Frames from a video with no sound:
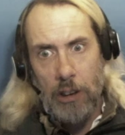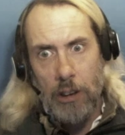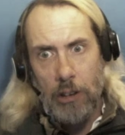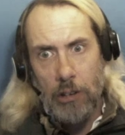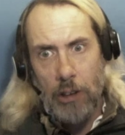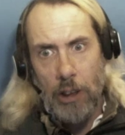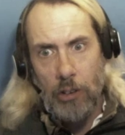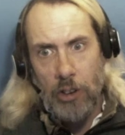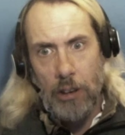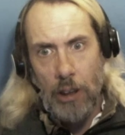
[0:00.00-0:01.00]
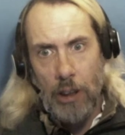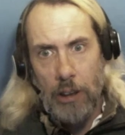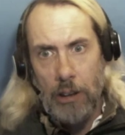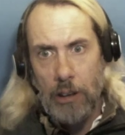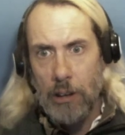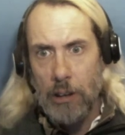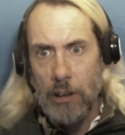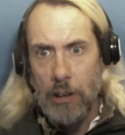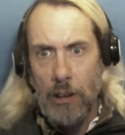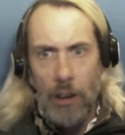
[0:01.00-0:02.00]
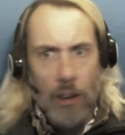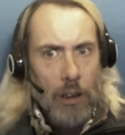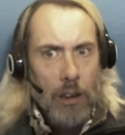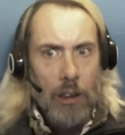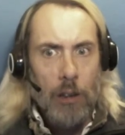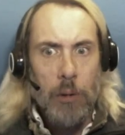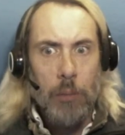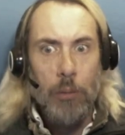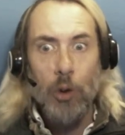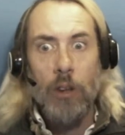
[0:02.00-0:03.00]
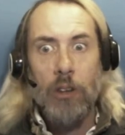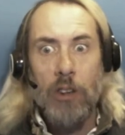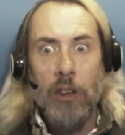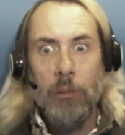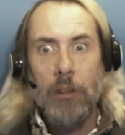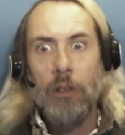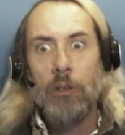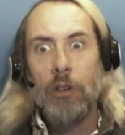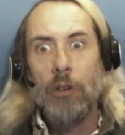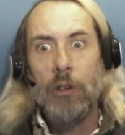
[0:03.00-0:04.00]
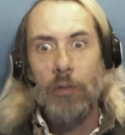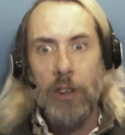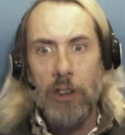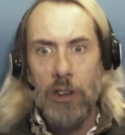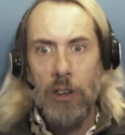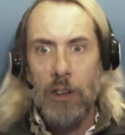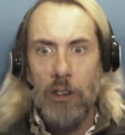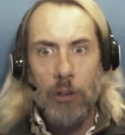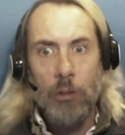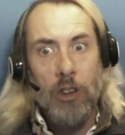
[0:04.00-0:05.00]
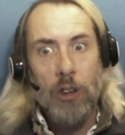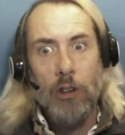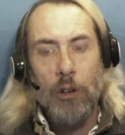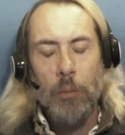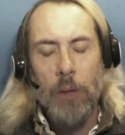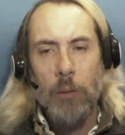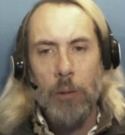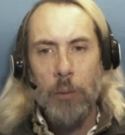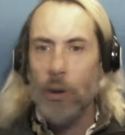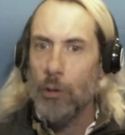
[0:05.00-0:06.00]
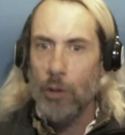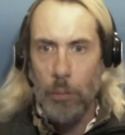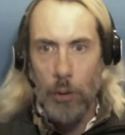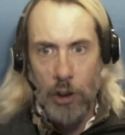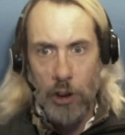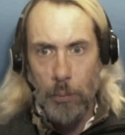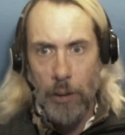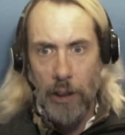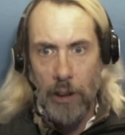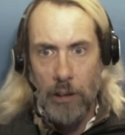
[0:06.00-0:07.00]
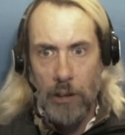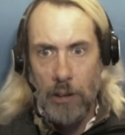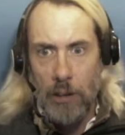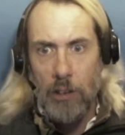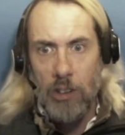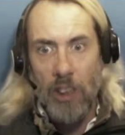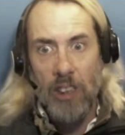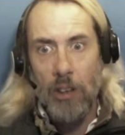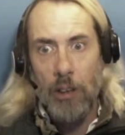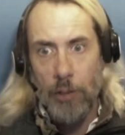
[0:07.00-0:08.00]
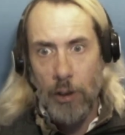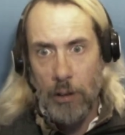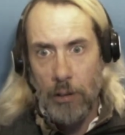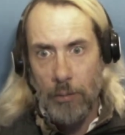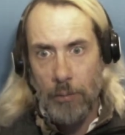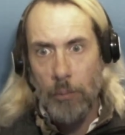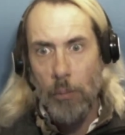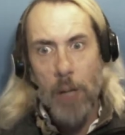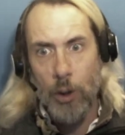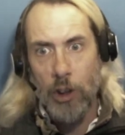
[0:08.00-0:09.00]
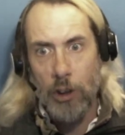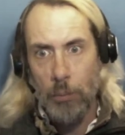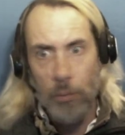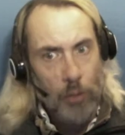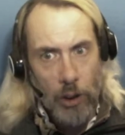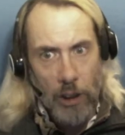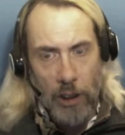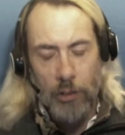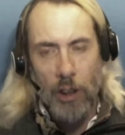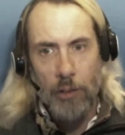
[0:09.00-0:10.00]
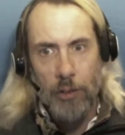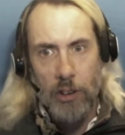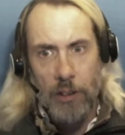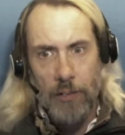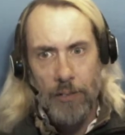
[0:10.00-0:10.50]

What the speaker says: in 2009. The people who always claim they don't do inflation. Yes, it was under Obama, but it was Bush's plan, signed off on by Bush before he left office.